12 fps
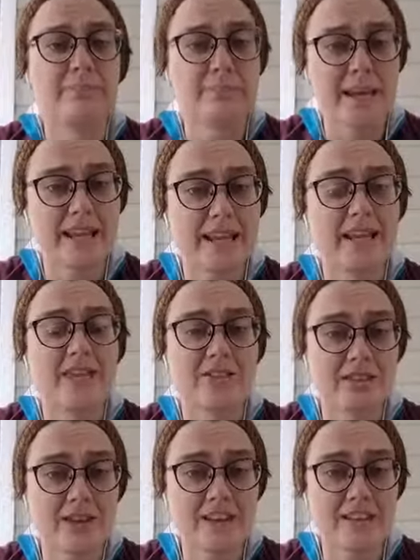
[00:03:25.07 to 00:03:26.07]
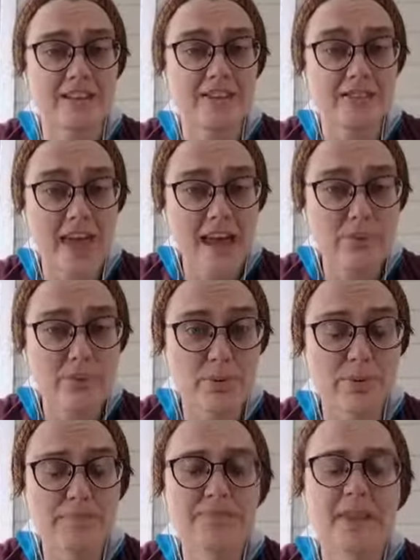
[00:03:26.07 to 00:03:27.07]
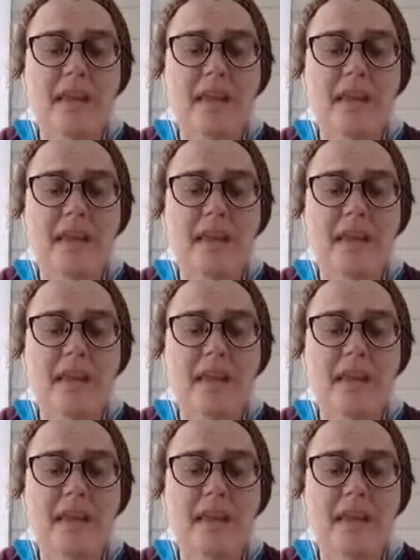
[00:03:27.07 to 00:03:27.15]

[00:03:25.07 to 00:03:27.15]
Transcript: being 30th of April.